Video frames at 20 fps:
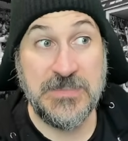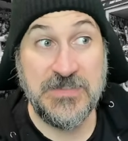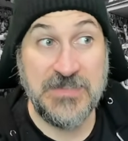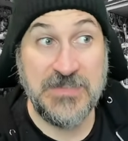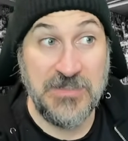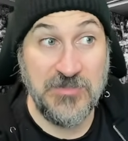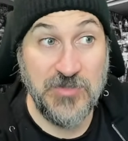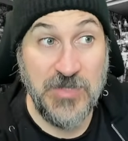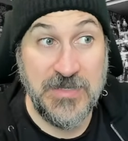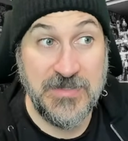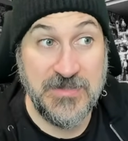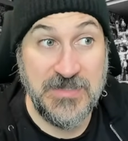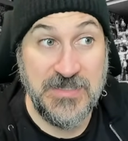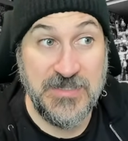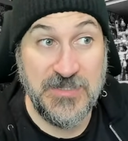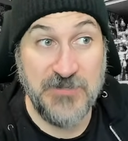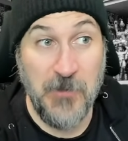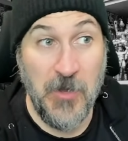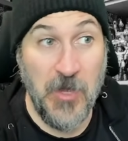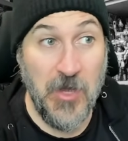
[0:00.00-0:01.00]
is
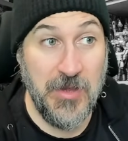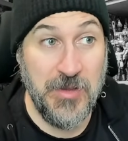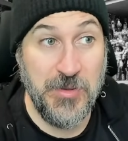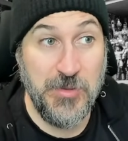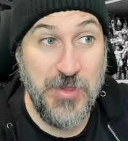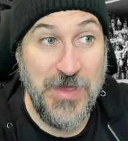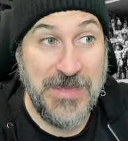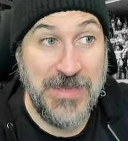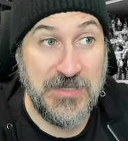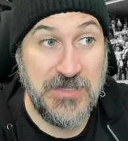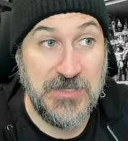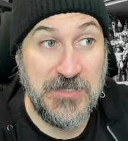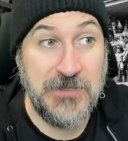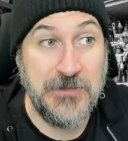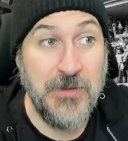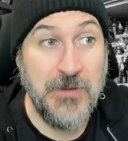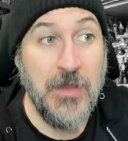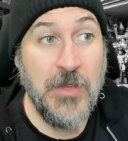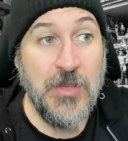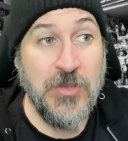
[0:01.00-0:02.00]
interesting. Spartan, thank
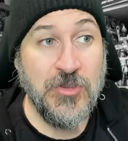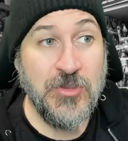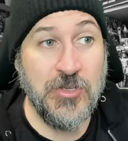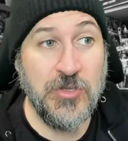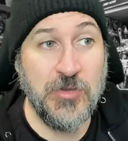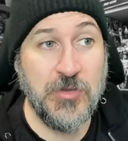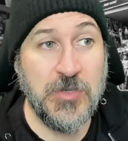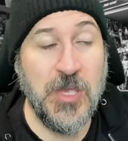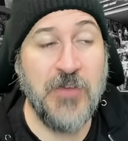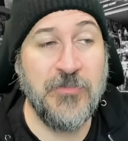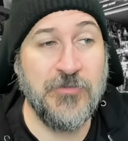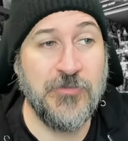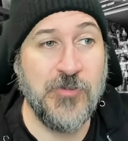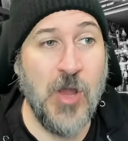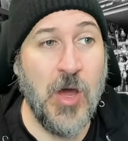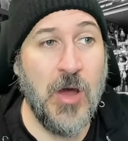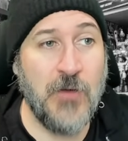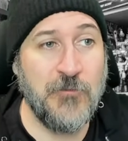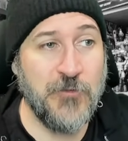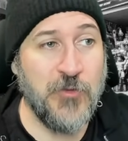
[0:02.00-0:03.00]
you. The new cover
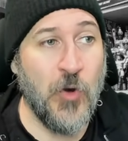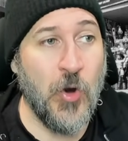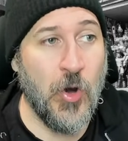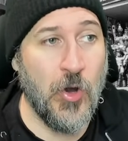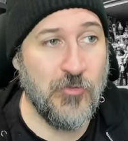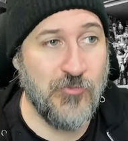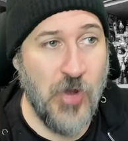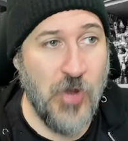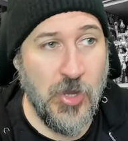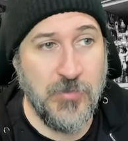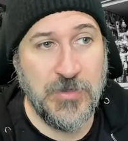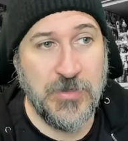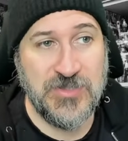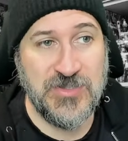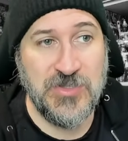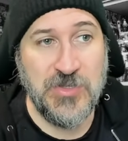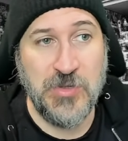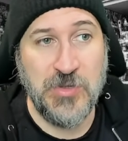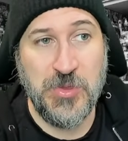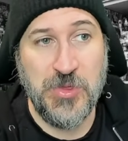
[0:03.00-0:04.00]
art for
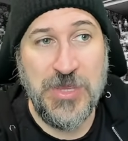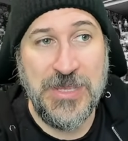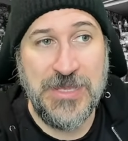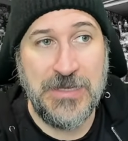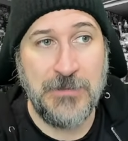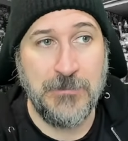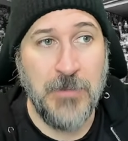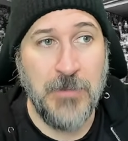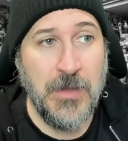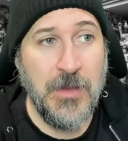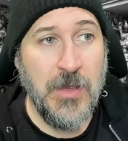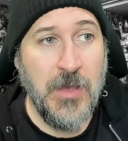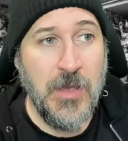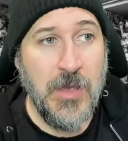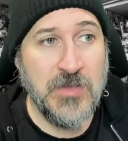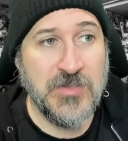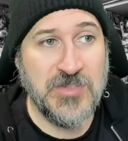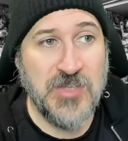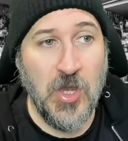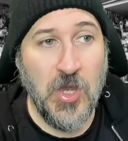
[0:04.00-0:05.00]
Roman's new theme
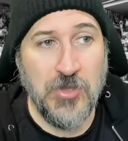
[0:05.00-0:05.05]
has got